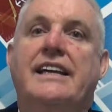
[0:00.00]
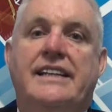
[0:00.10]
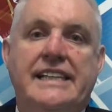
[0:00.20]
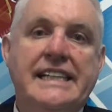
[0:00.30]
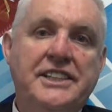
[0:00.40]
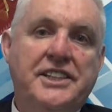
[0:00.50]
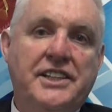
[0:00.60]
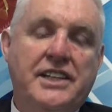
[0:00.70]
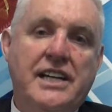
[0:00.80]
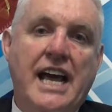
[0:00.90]
In
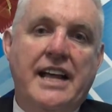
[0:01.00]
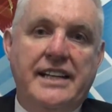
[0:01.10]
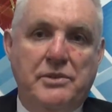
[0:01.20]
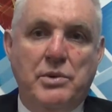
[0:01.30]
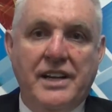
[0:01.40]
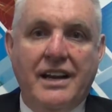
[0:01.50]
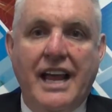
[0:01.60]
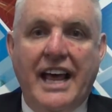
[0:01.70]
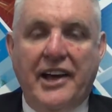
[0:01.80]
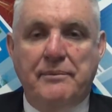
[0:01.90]
addition, they
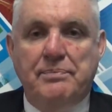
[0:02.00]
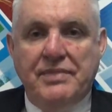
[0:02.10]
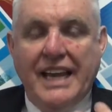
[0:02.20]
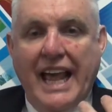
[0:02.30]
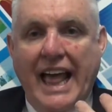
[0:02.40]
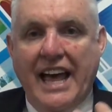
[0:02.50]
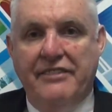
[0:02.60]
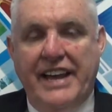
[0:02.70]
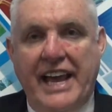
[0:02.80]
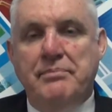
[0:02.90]
will um,
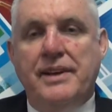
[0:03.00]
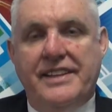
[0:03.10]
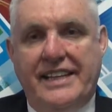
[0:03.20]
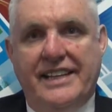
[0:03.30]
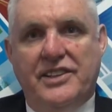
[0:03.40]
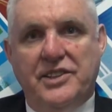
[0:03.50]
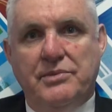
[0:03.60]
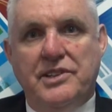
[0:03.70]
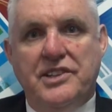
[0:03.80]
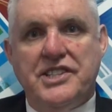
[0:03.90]
have empathy. In other
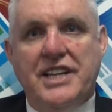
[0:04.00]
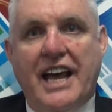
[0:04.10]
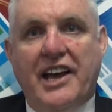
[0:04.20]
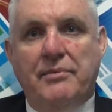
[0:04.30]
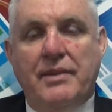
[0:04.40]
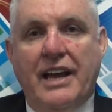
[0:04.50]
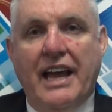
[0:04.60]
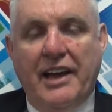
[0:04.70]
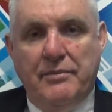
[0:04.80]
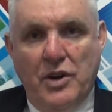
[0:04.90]
words, um,
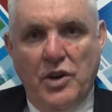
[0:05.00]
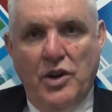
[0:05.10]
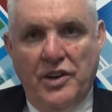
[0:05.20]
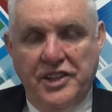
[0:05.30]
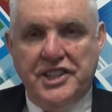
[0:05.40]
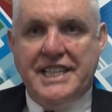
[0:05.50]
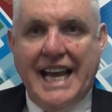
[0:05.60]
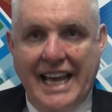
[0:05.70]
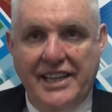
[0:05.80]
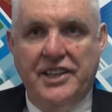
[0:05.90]
um,
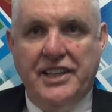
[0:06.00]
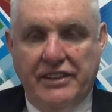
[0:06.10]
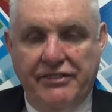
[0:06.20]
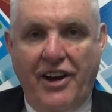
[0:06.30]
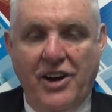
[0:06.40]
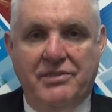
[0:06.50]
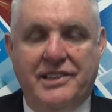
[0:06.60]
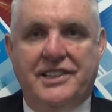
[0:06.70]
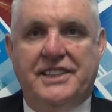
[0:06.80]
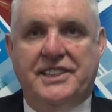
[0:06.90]
understand their
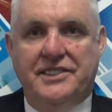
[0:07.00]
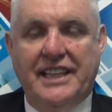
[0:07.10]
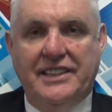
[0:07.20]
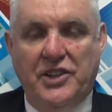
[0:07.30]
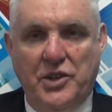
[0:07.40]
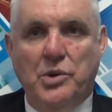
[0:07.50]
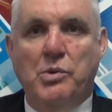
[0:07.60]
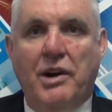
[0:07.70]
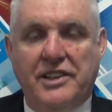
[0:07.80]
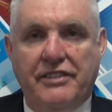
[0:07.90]
followers so that they know
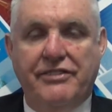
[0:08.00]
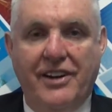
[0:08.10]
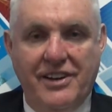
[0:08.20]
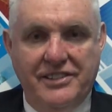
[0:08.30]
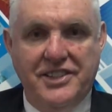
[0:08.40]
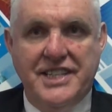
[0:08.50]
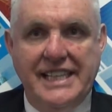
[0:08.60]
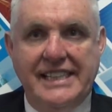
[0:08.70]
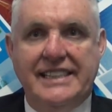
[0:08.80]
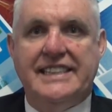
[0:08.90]
what their followers'
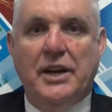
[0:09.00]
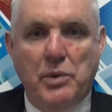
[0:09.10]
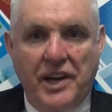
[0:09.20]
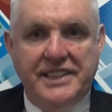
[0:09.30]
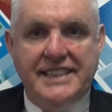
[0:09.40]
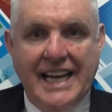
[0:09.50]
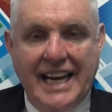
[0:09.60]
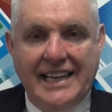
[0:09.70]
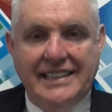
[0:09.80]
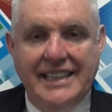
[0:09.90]
needs and wants
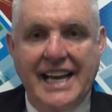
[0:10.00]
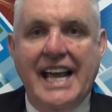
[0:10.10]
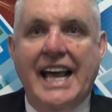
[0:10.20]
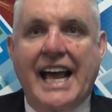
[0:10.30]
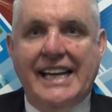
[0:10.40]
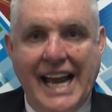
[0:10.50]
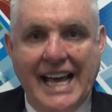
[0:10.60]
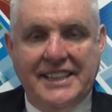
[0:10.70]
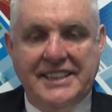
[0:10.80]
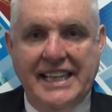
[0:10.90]
are. And
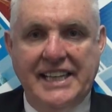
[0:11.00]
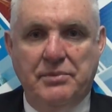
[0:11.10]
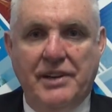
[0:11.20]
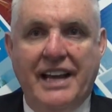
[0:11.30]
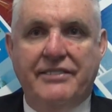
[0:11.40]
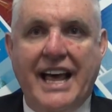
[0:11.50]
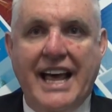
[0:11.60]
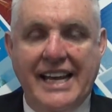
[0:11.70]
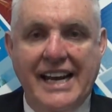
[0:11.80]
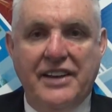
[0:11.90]
lastly, they will have a
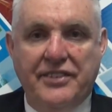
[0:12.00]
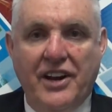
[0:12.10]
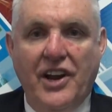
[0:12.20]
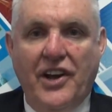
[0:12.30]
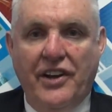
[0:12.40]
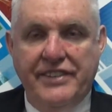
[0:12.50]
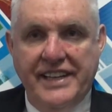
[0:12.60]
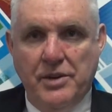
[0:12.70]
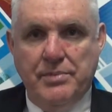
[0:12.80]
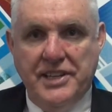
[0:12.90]
high level of
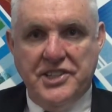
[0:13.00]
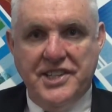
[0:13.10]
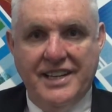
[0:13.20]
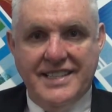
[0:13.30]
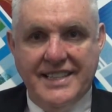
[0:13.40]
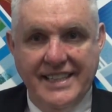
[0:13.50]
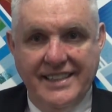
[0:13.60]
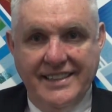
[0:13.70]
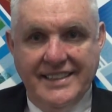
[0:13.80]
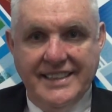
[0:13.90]
interpersonal
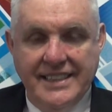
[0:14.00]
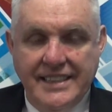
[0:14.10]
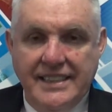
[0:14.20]
skills.